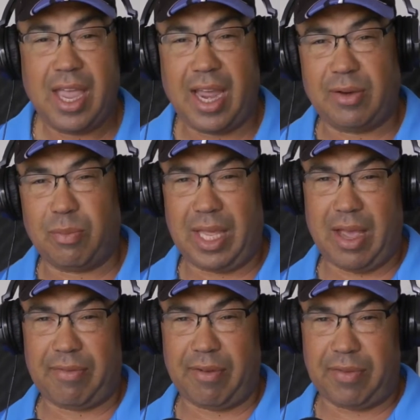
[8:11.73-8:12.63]
and we
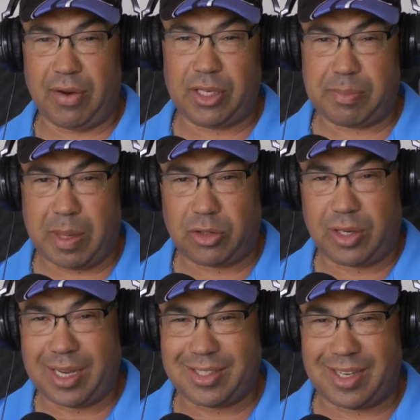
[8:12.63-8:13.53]
have a very
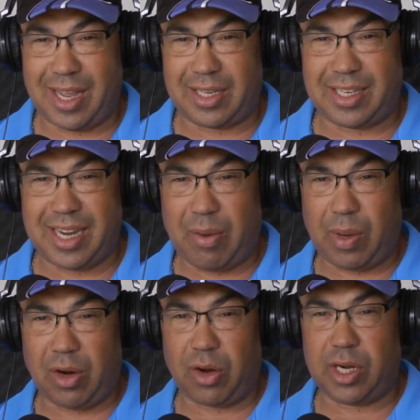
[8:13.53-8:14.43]
special guest today. Today
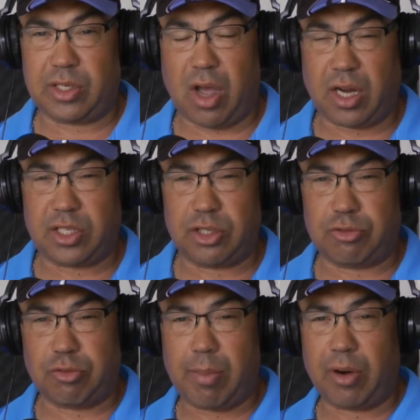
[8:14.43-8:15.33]
we are going to talk to
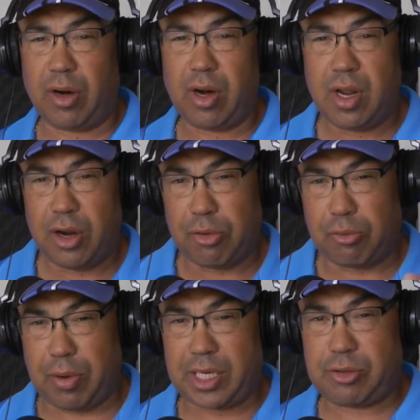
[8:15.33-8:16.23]
drummer
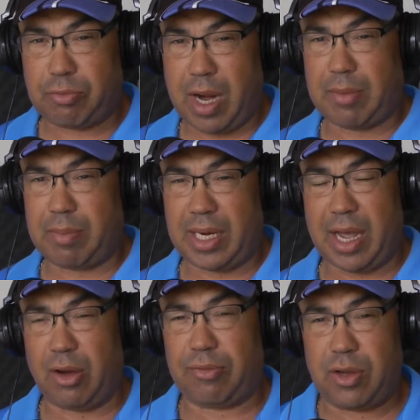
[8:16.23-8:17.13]
Rich Redmond.
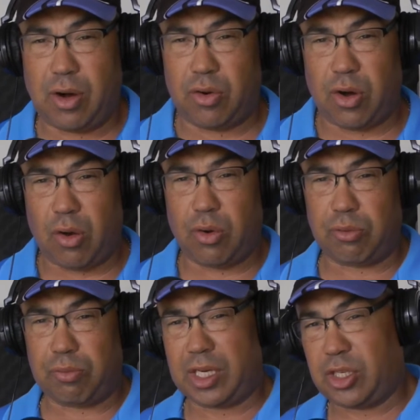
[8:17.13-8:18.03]
Now, if you don't know
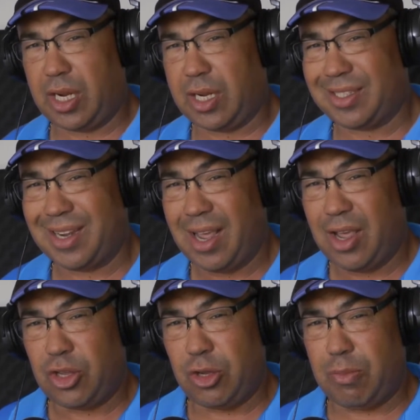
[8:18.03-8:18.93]
who Rich is,
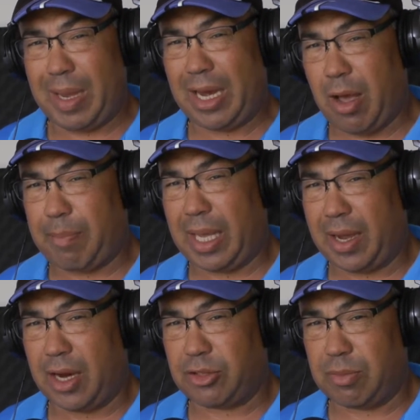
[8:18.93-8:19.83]
you may not be
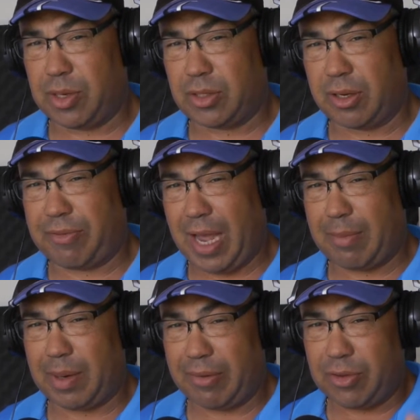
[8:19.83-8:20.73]
a country music
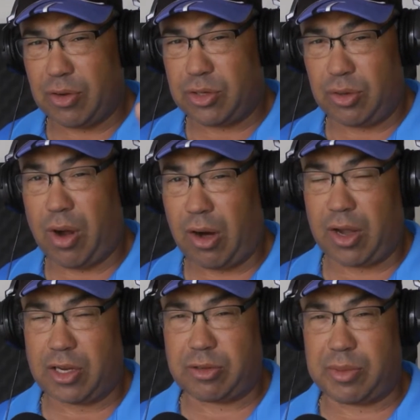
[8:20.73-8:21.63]
fan, but if you are
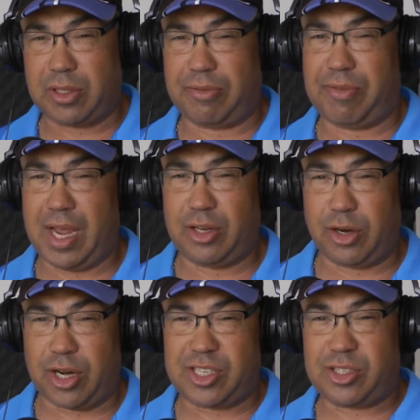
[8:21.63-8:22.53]
a country music fan,
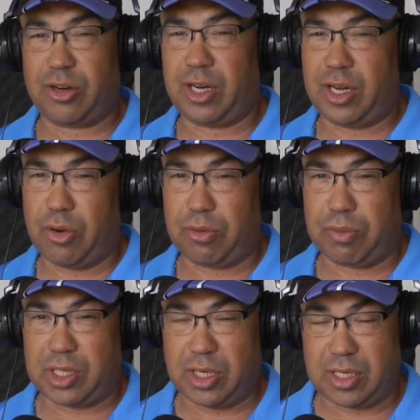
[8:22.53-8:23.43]
you're going to certainly know who
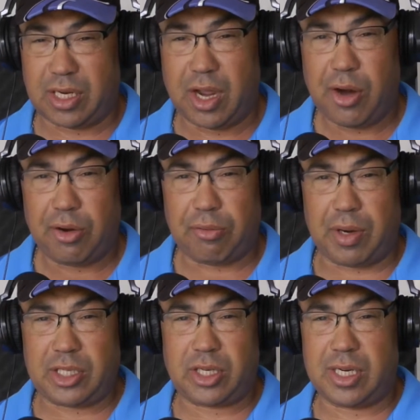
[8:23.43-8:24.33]
Rich is.
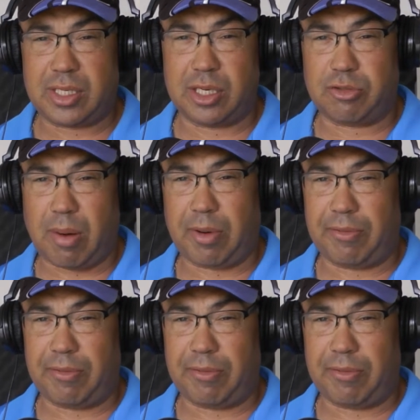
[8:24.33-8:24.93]
Rich is the drummer